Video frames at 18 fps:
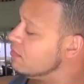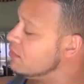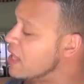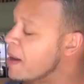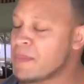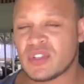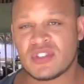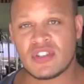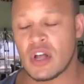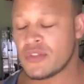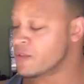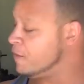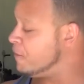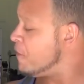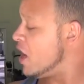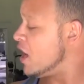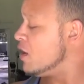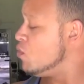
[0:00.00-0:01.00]
gonna assault the
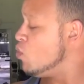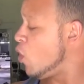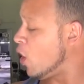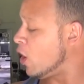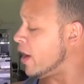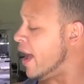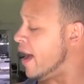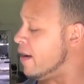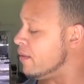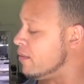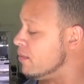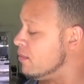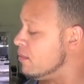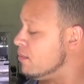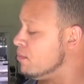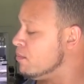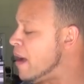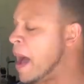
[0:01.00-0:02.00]
fucking workout
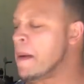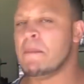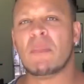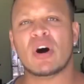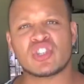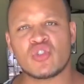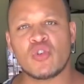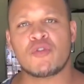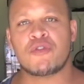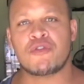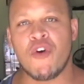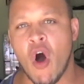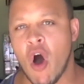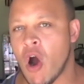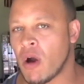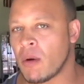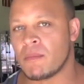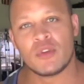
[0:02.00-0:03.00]
by Muscle
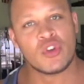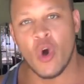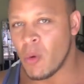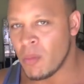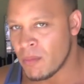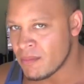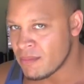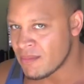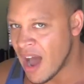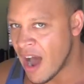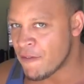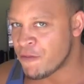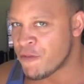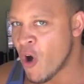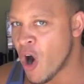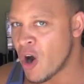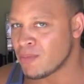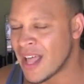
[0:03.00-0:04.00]
Farm. Nope,
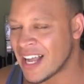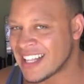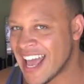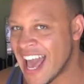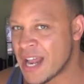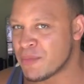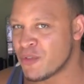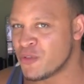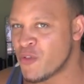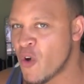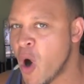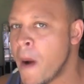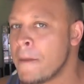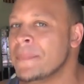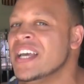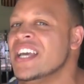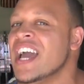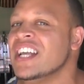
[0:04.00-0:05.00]
not farm like the animal
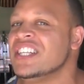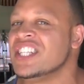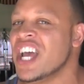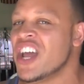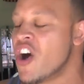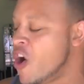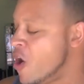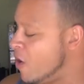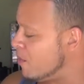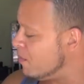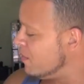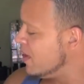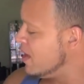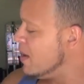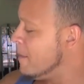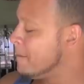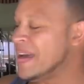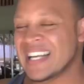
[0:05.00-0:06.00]
farm, PHARM.
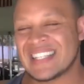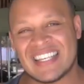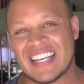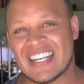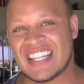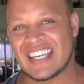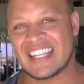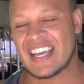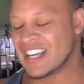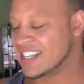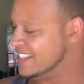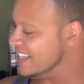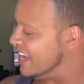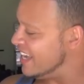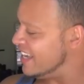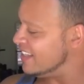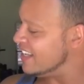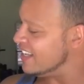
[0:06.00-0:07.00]
Basically, they're
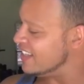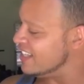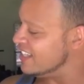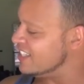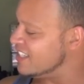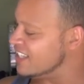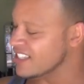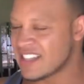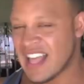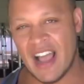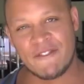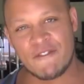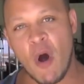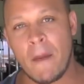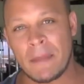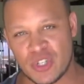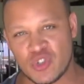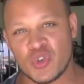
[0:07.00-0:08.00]
saying that this shit is like
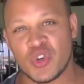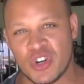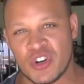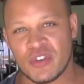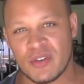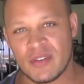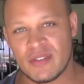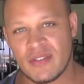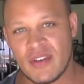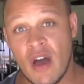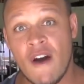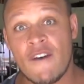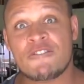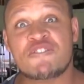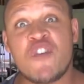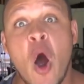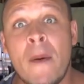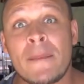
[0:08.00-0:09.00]
pharmaceutical.
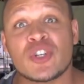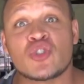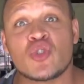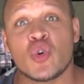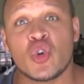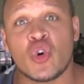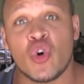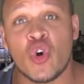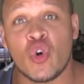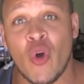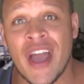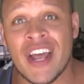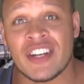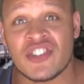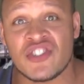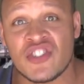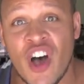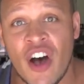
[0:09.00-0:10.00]
Pharmaceutical
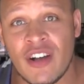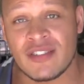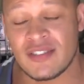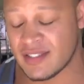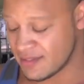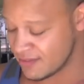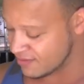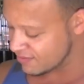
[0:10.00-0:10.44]
grade assault.